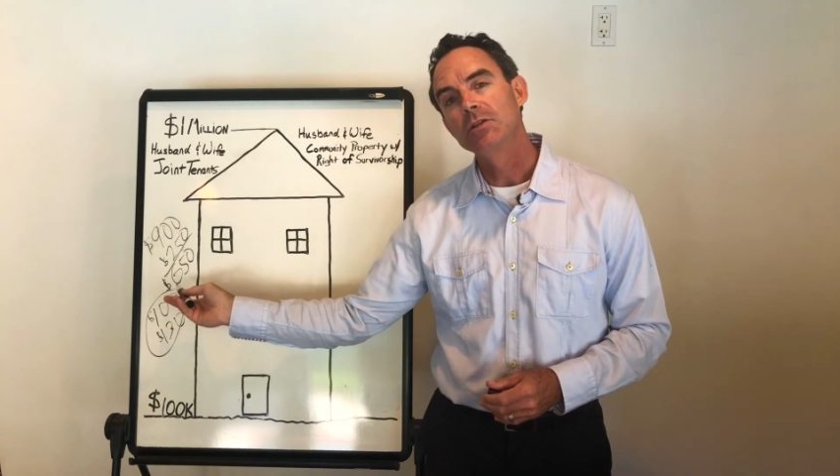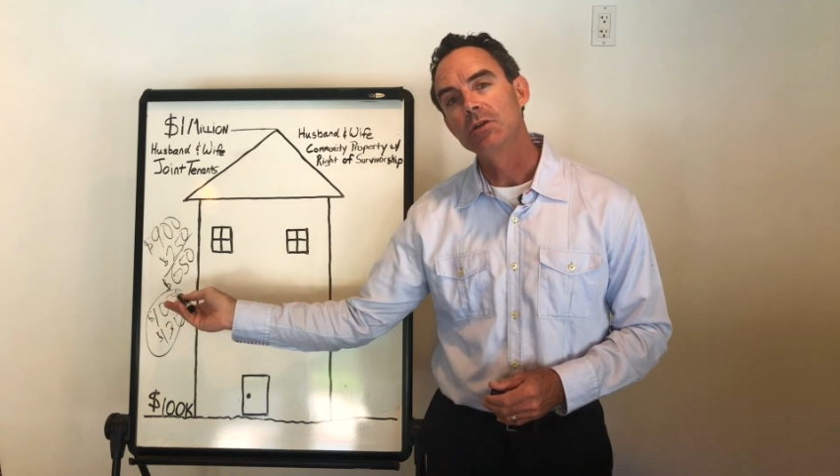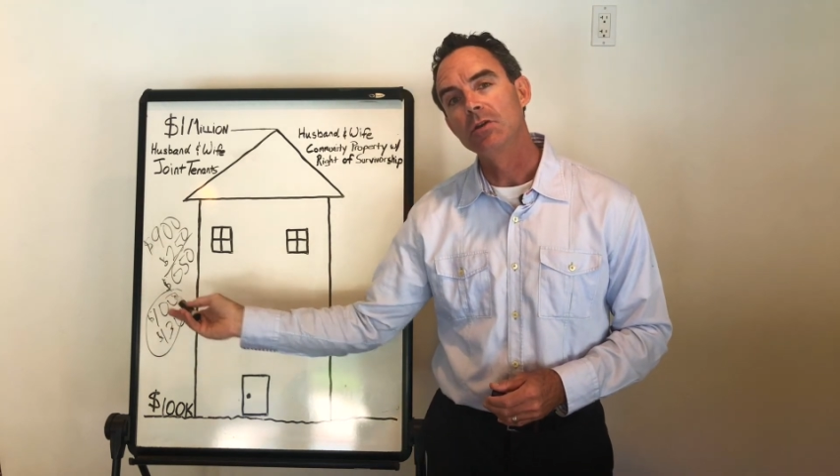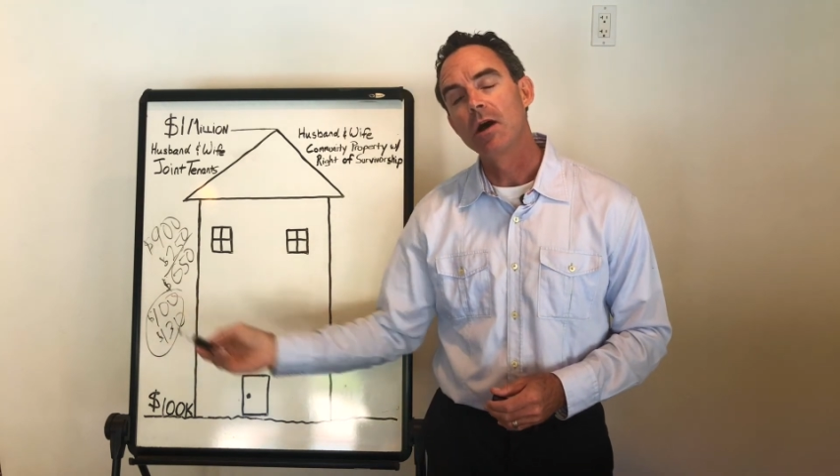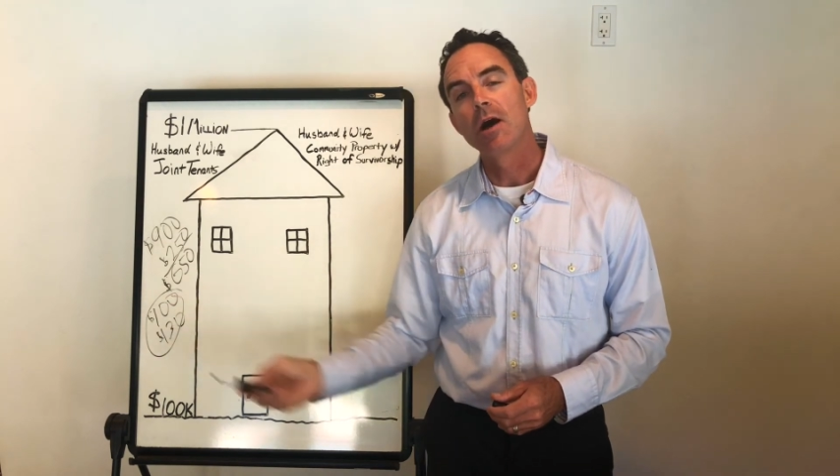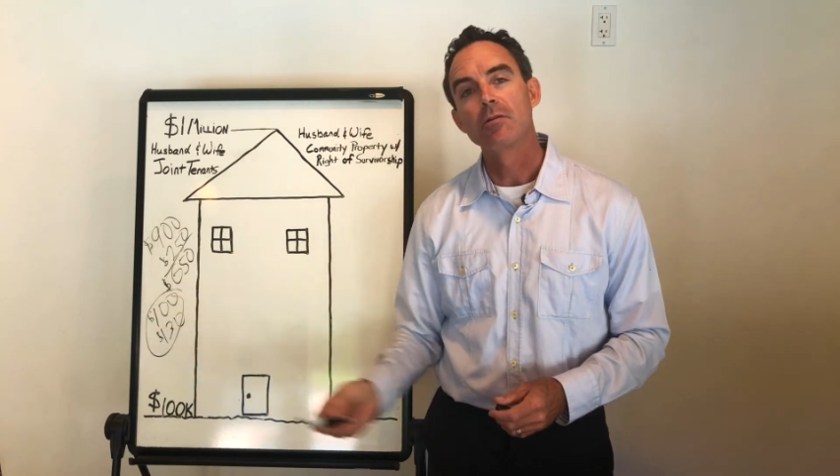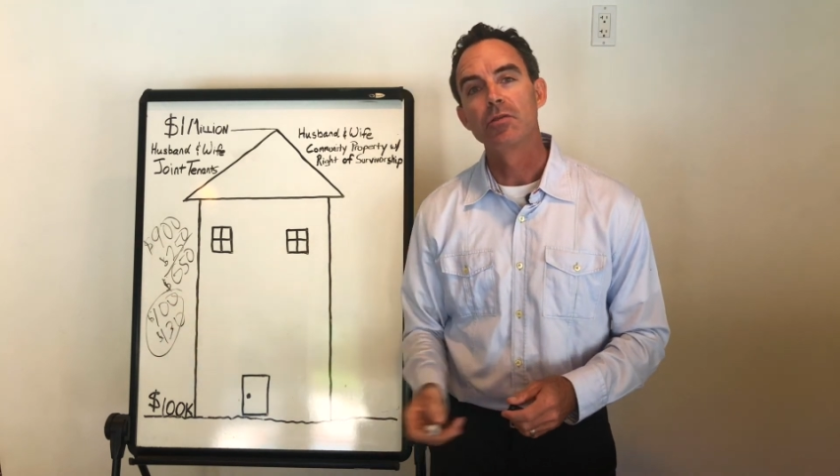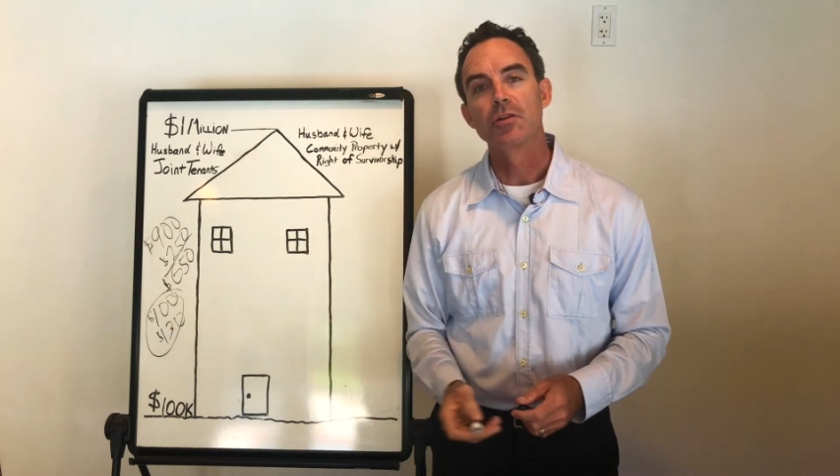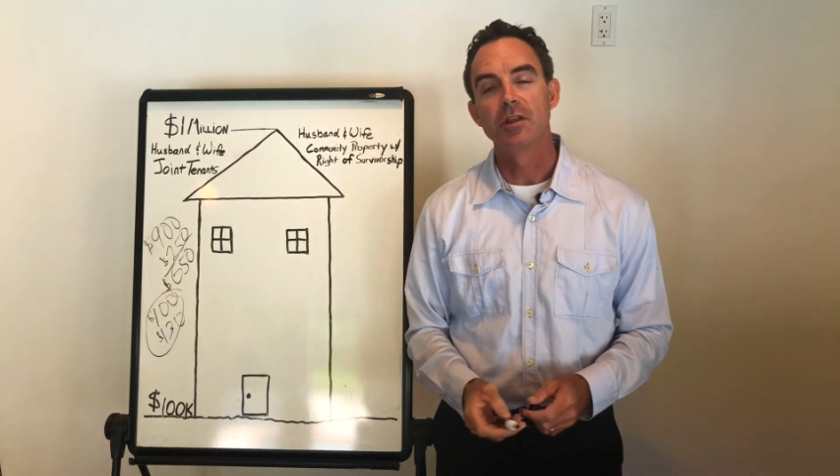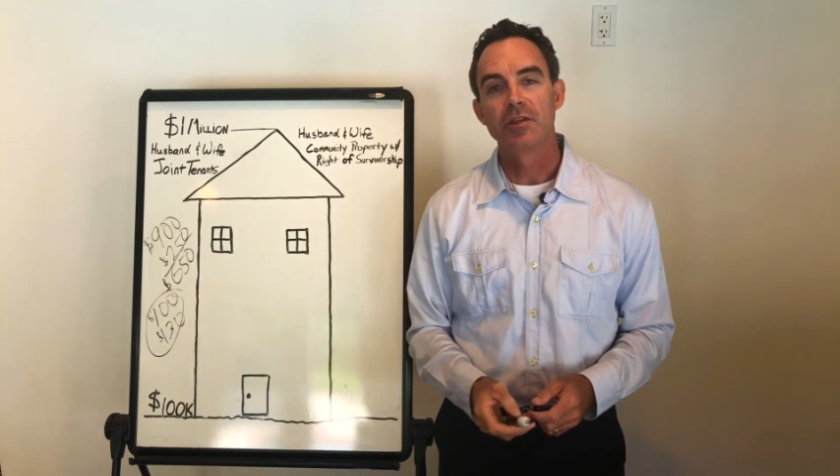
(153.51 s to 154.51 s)
to
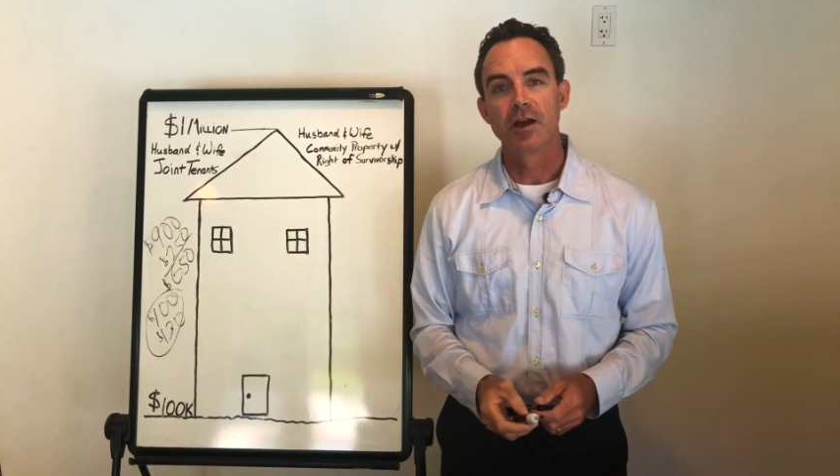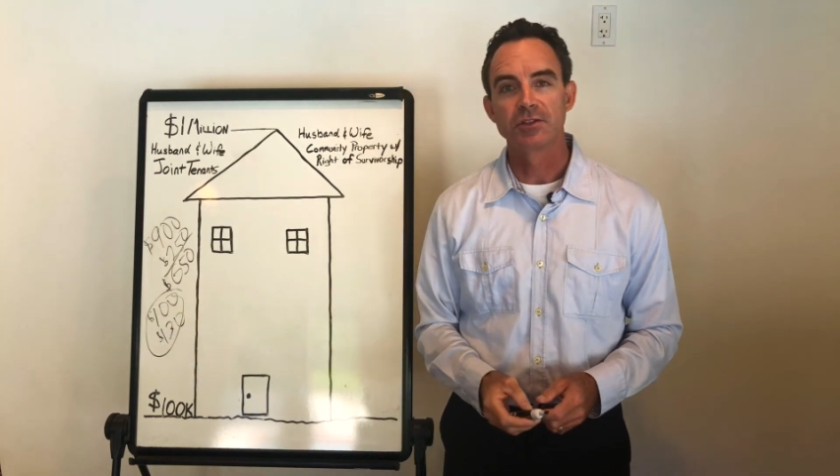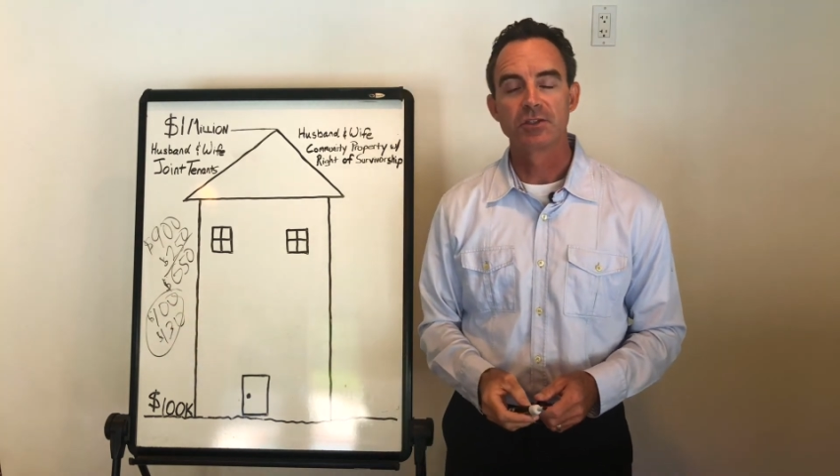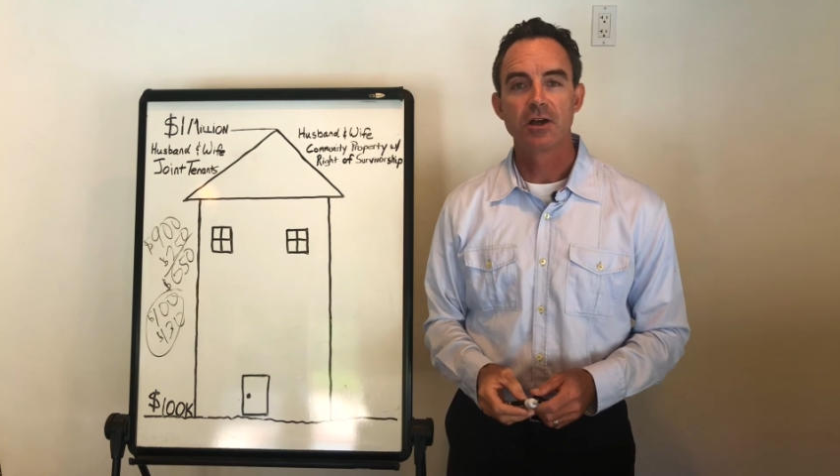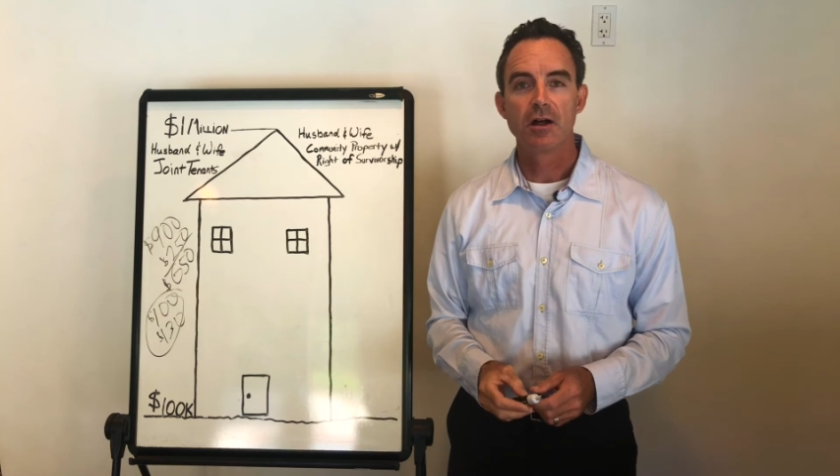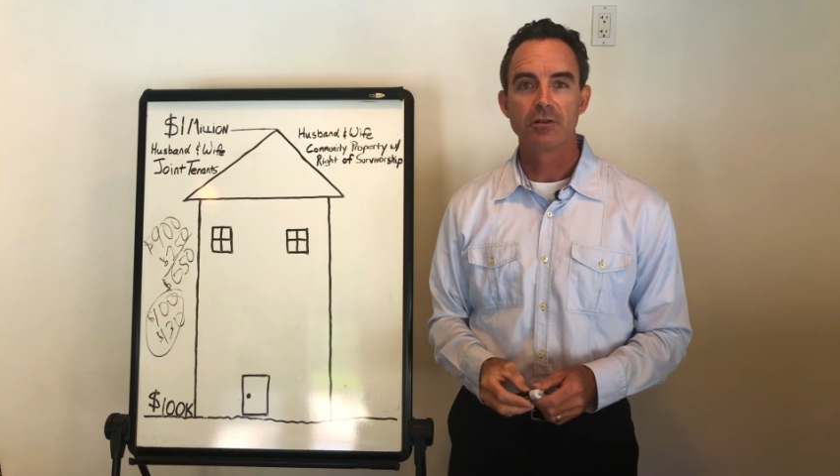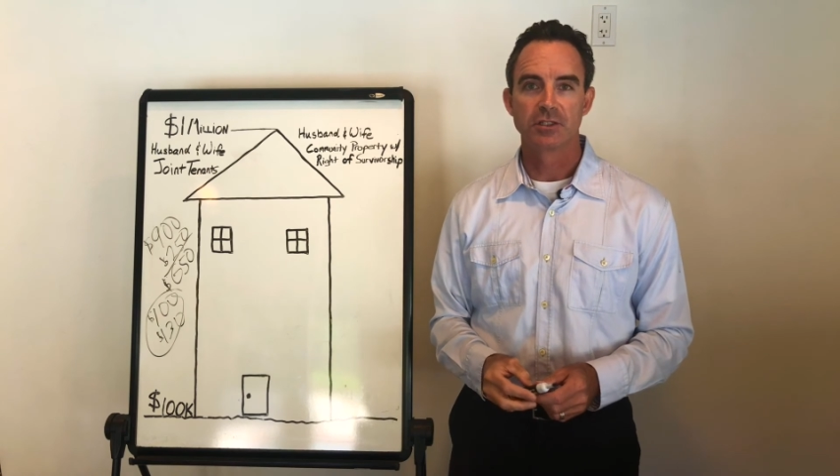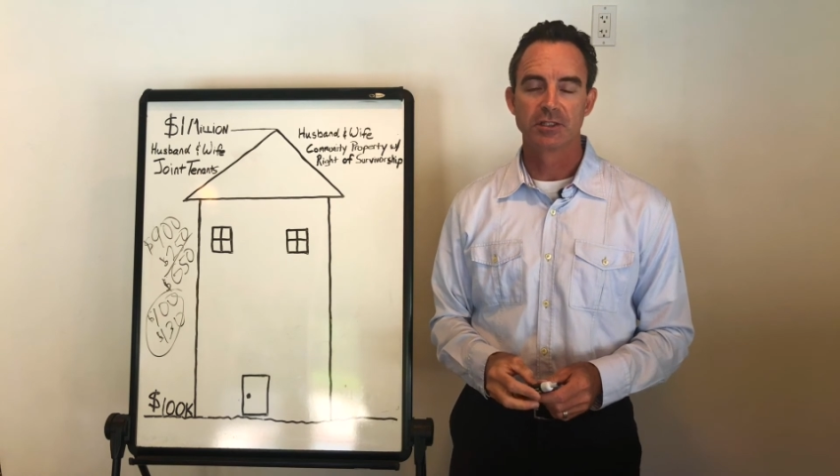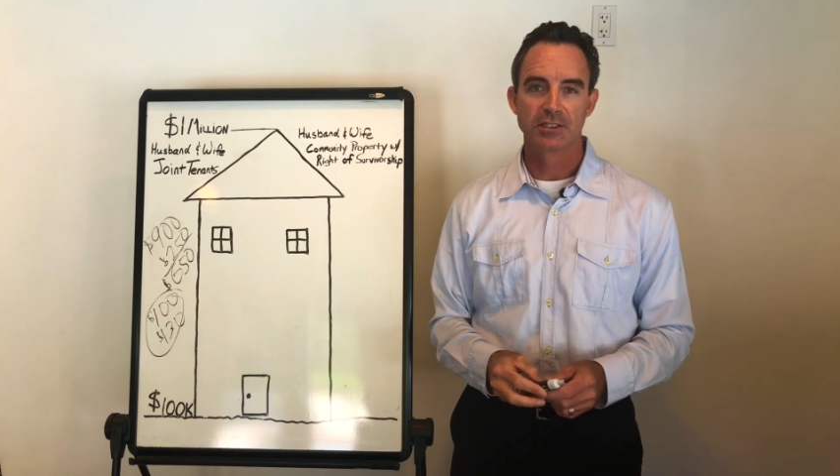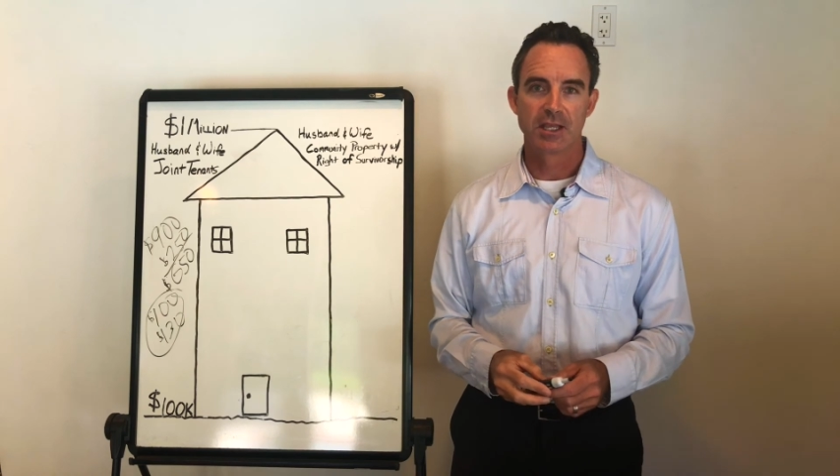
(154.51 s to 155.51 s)
$130,000
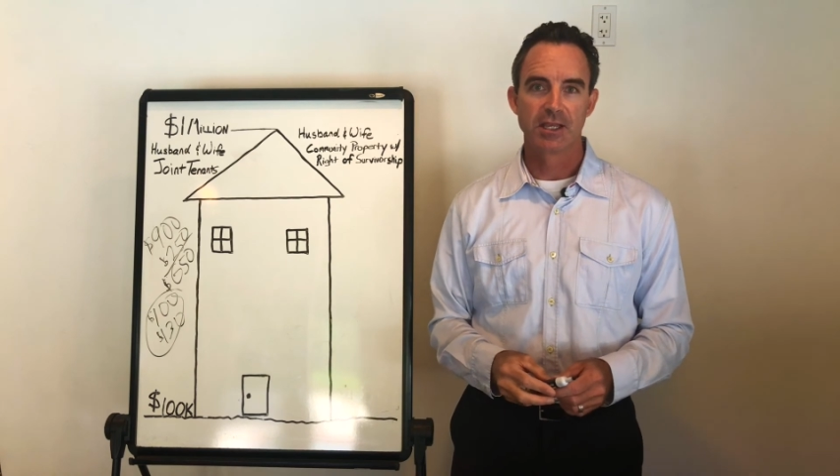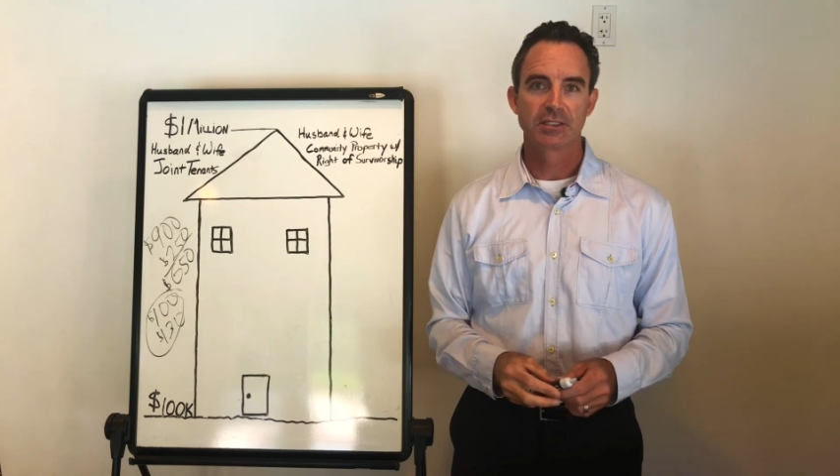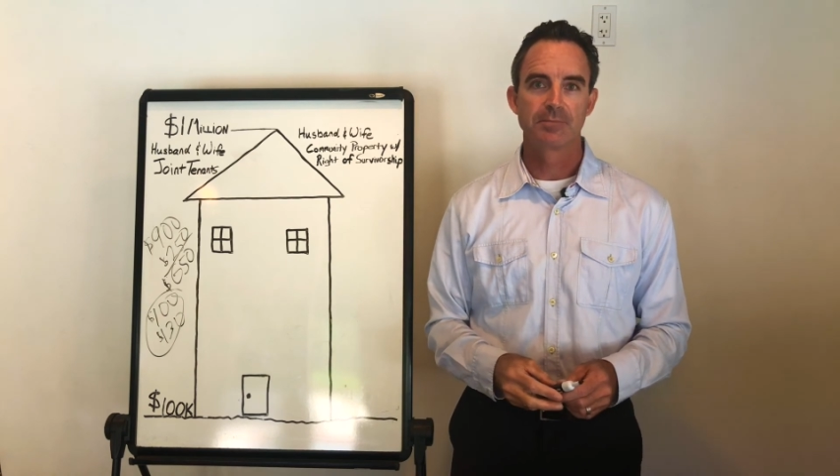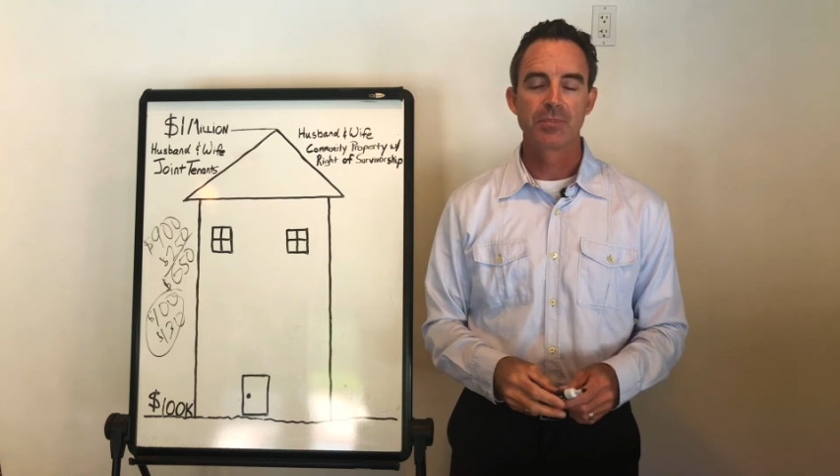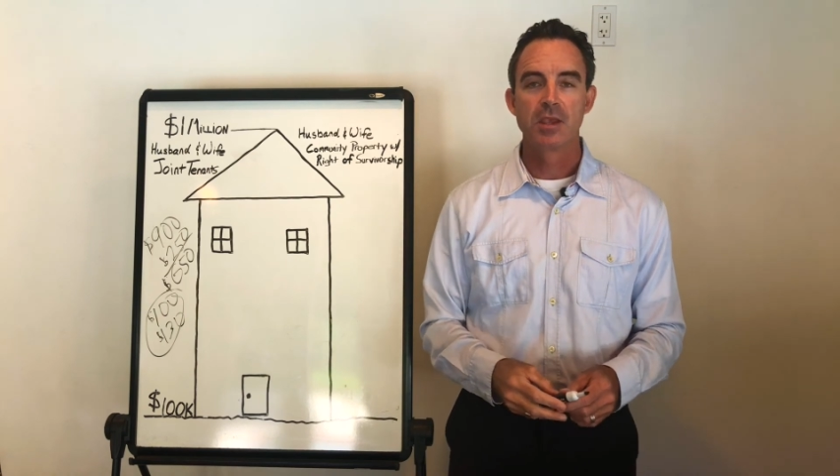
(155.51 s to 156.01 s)
in this case.